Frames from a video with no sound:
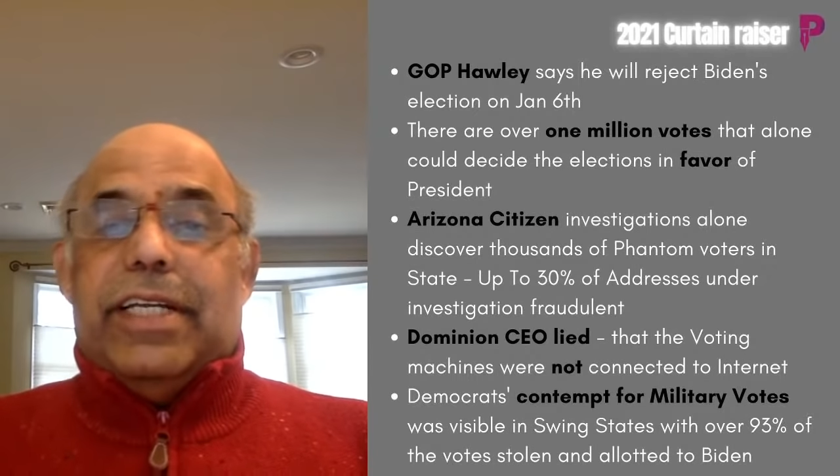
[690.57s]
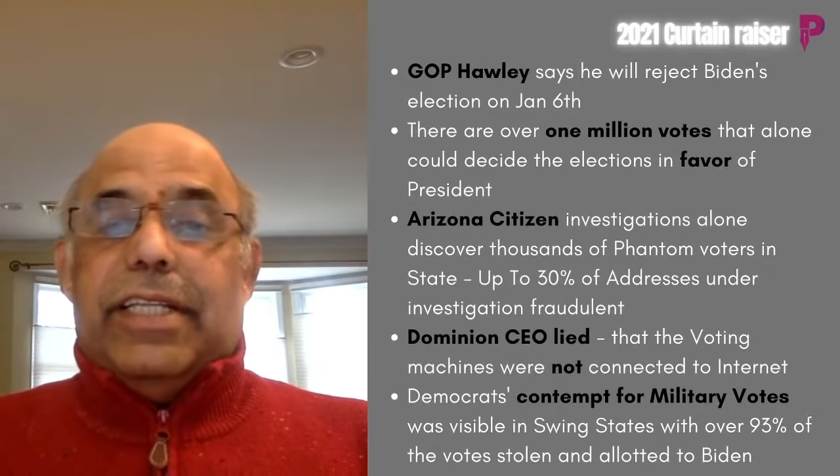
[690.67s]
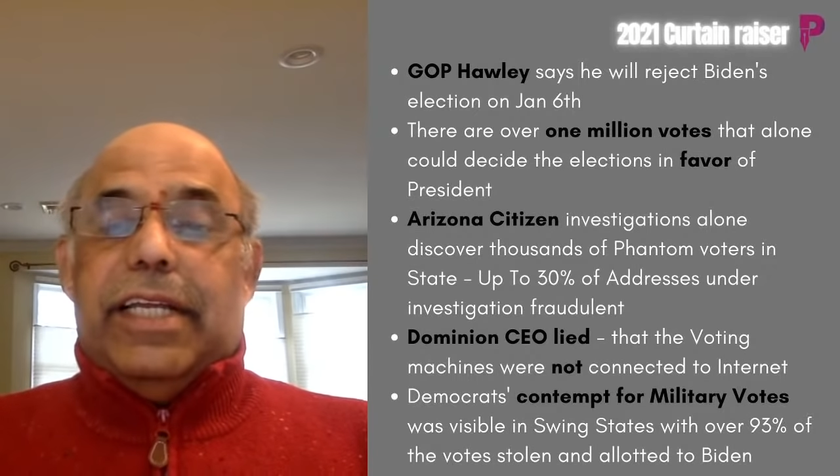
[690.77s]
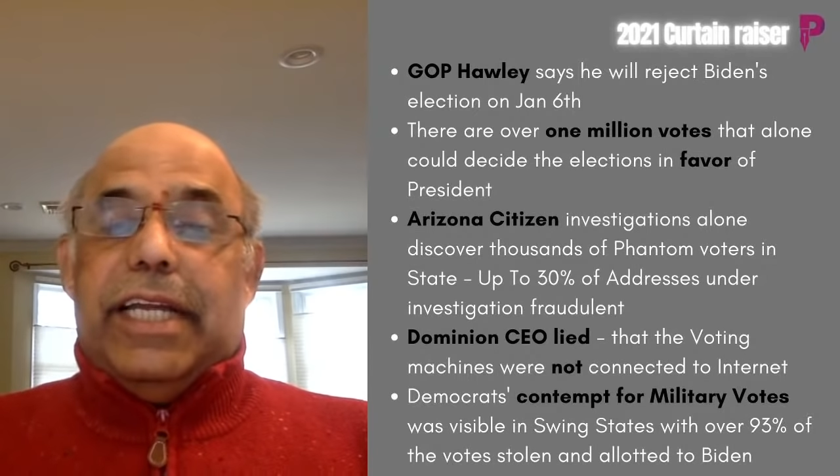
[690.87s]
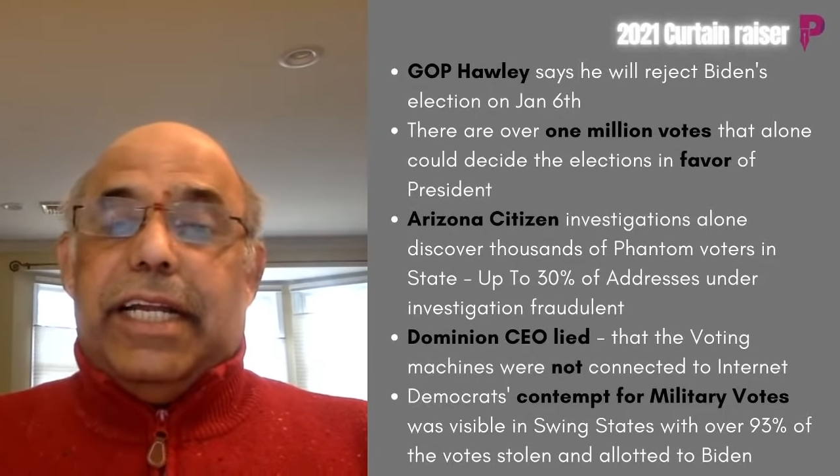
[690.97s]

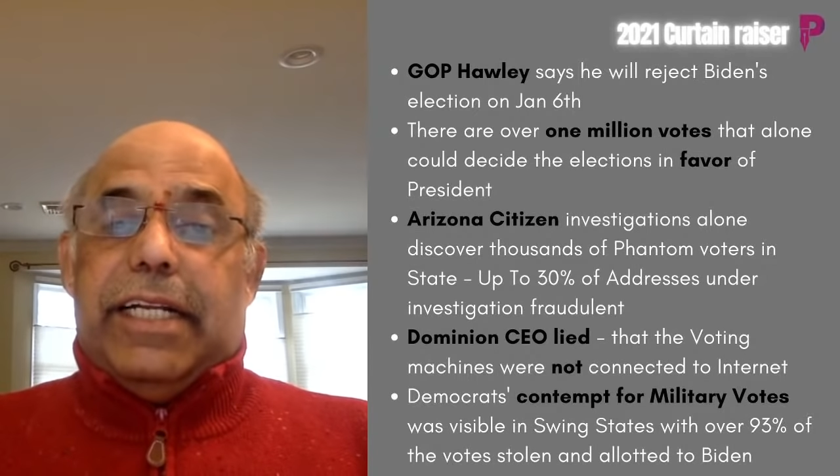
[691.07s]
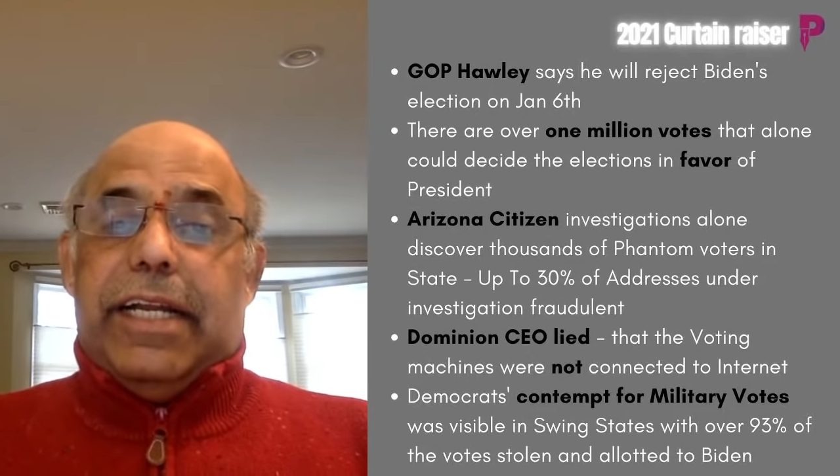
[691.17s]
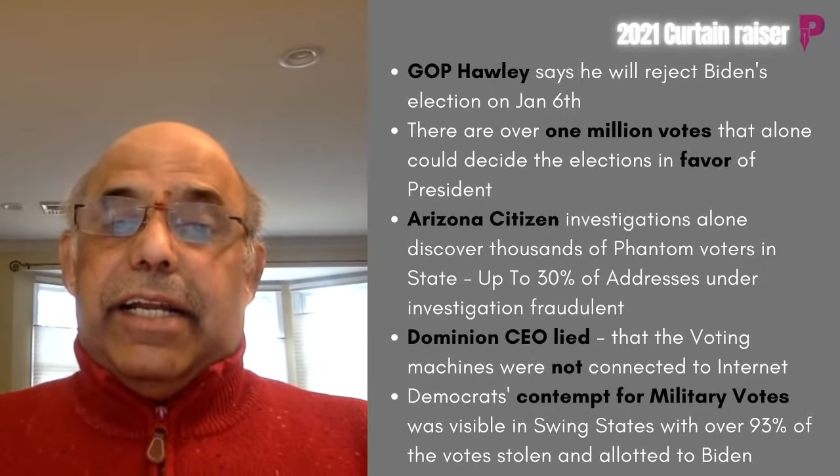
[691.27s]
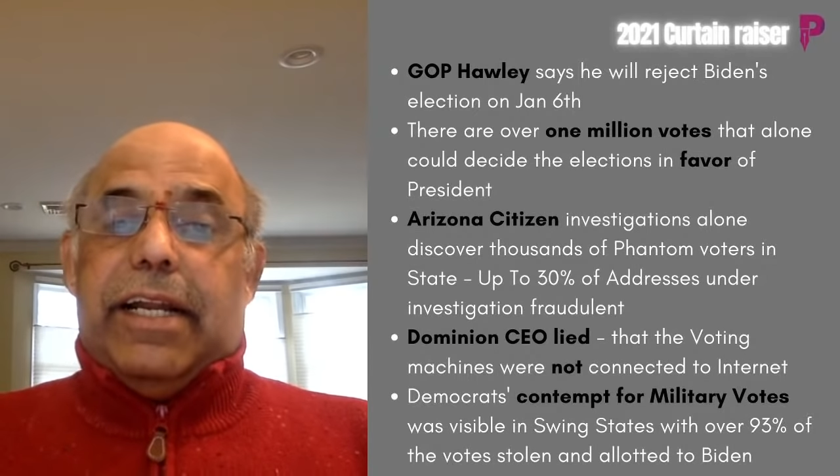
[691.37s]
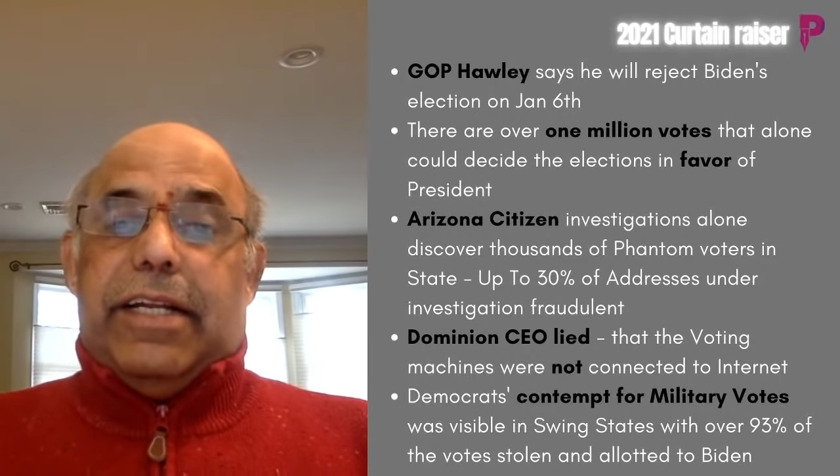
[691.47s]
the
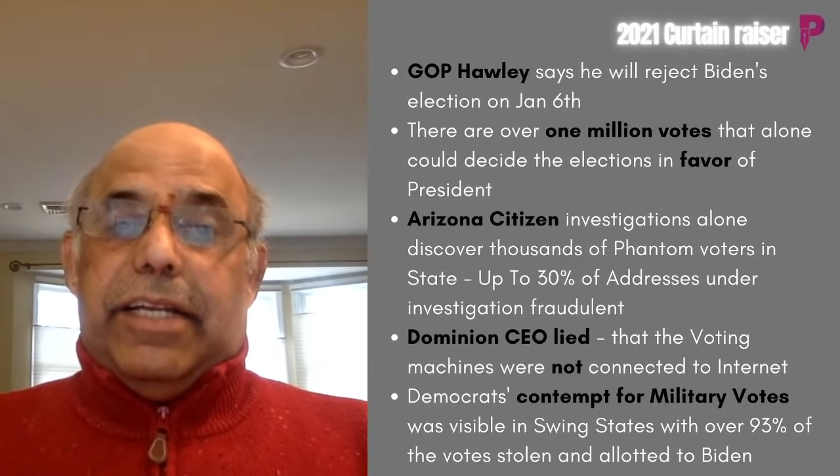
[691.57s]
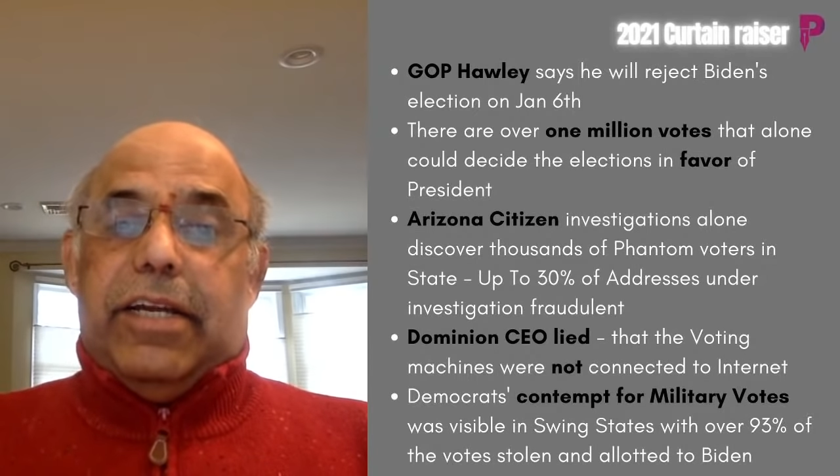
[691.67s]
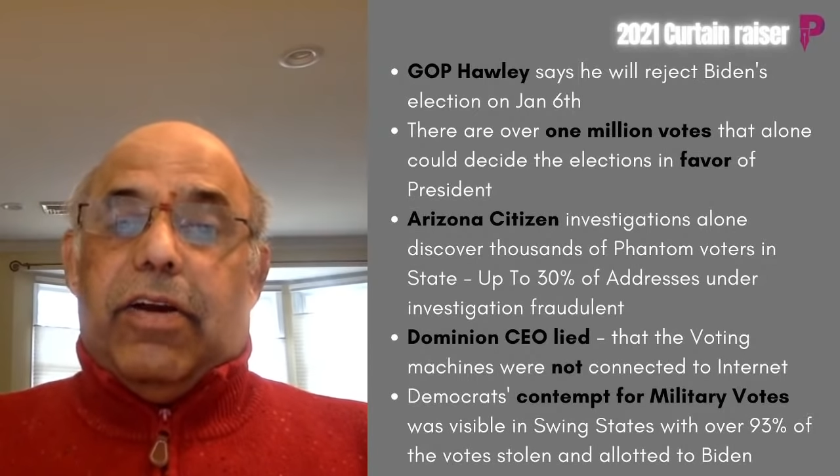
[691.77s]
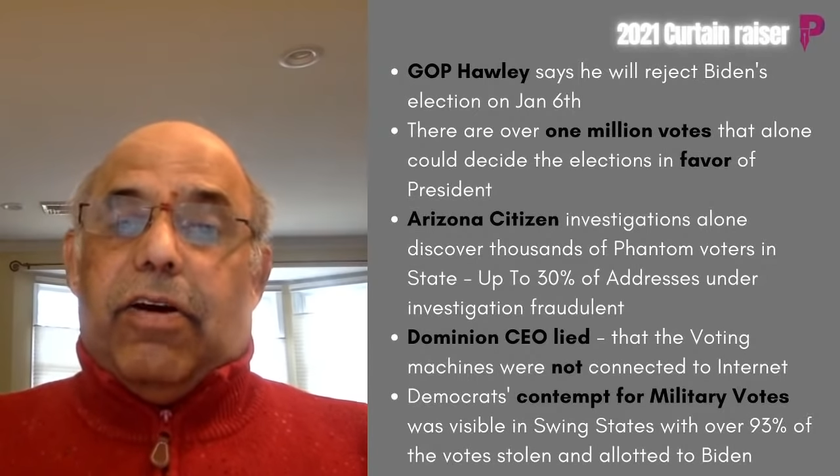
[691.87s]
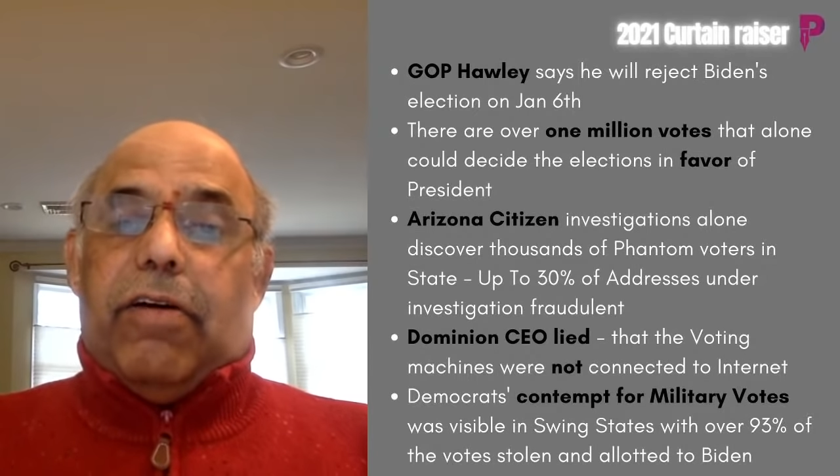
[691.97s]

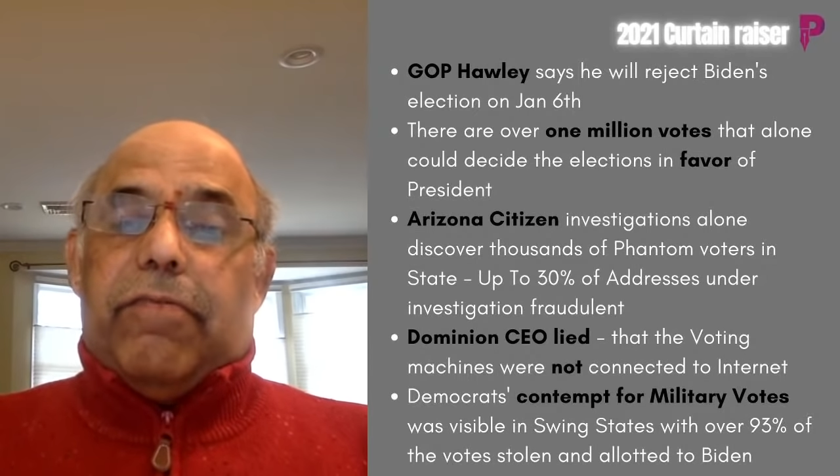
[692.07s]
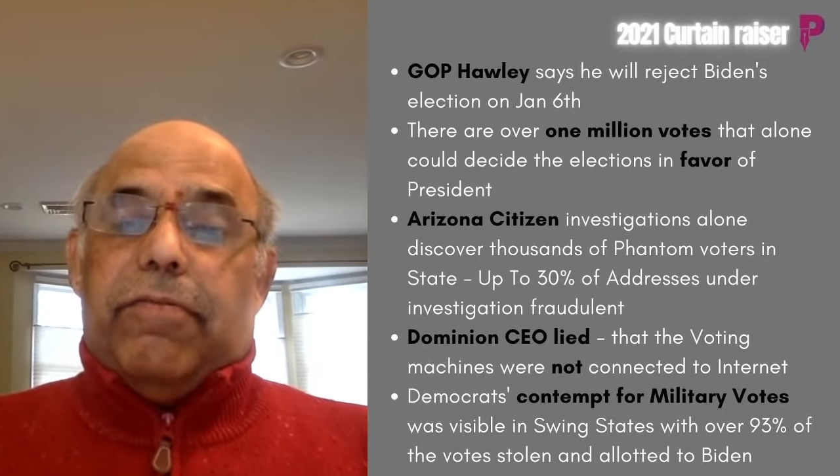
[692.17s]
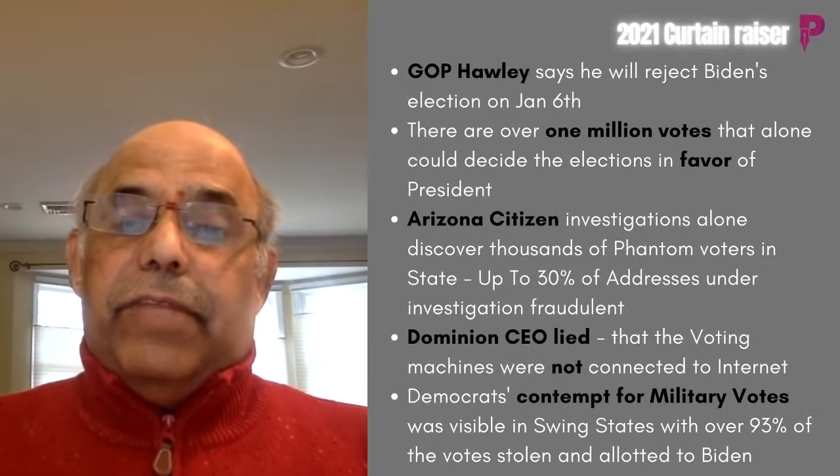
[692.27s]
integrity of